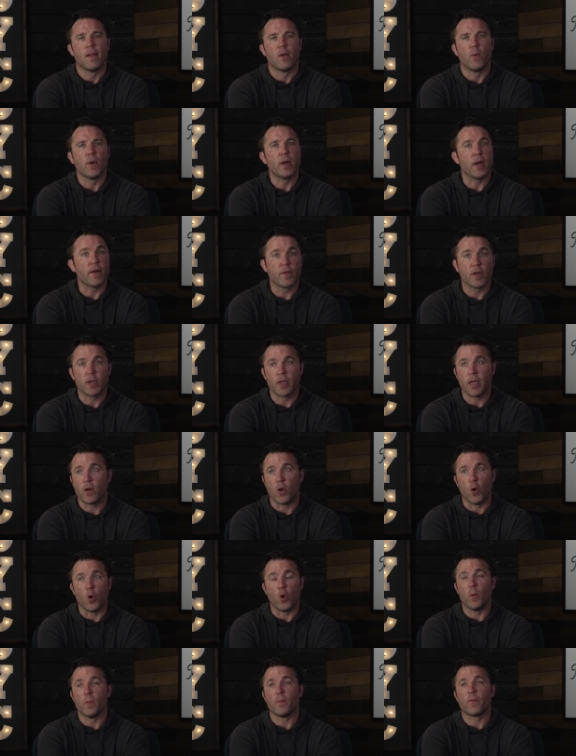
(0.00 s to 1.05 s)
We never did
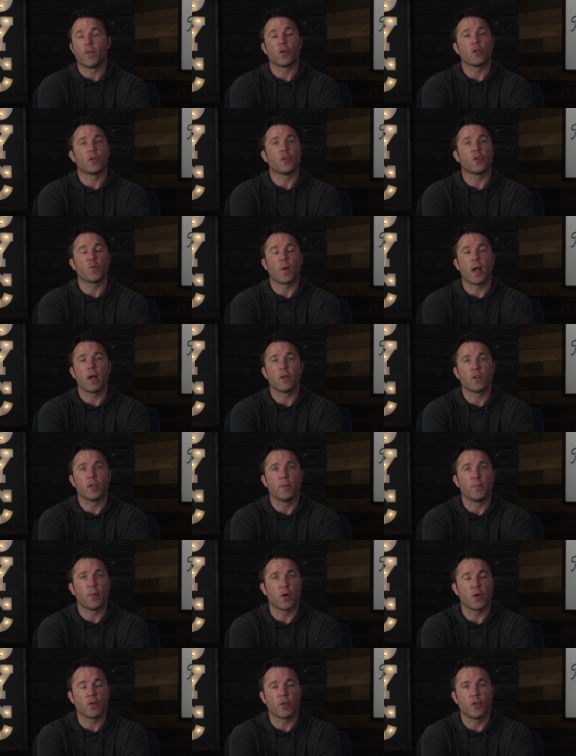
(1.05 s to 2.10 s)
Holm versus
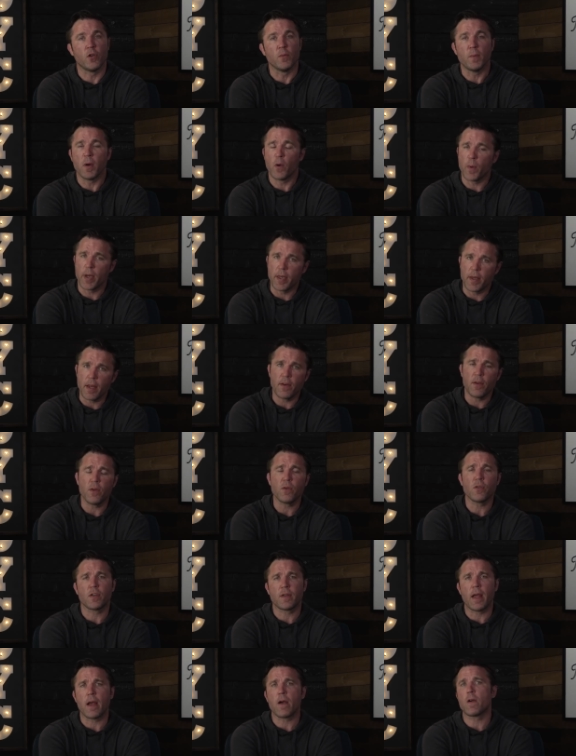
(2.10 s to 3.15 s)
Rousey part two, but we did do
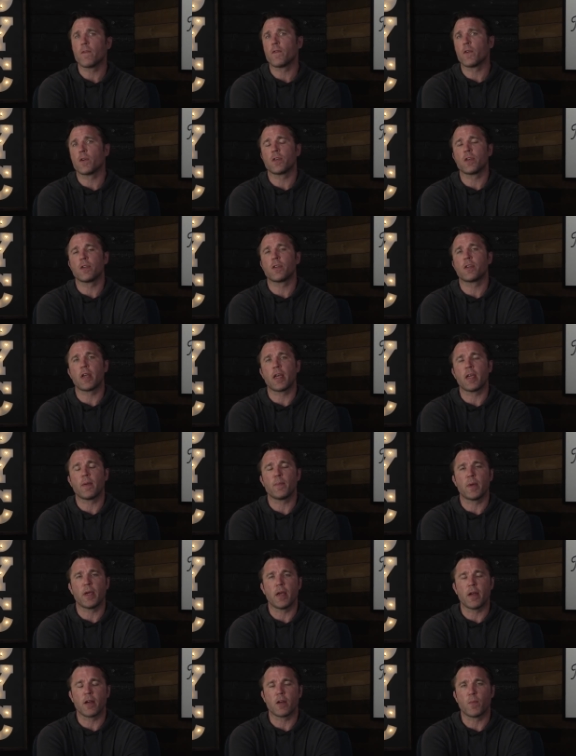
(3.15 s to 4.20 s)
Sarah versus St.
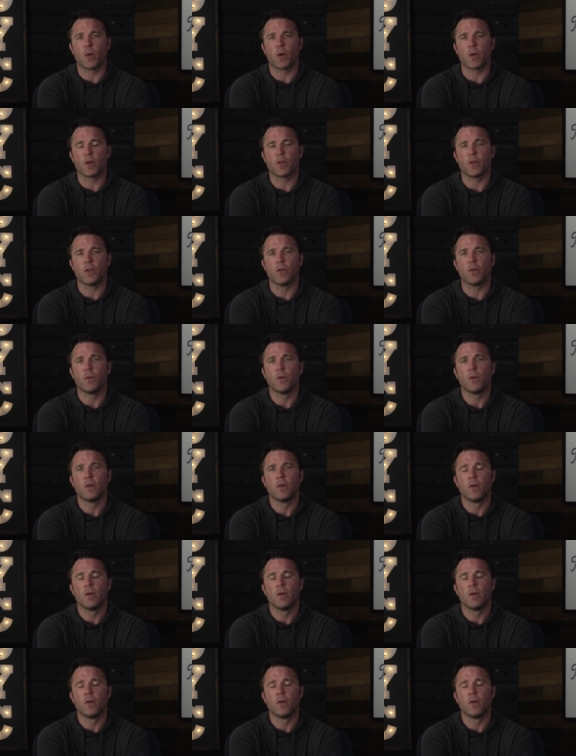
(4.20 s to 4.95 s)
Pierre part two.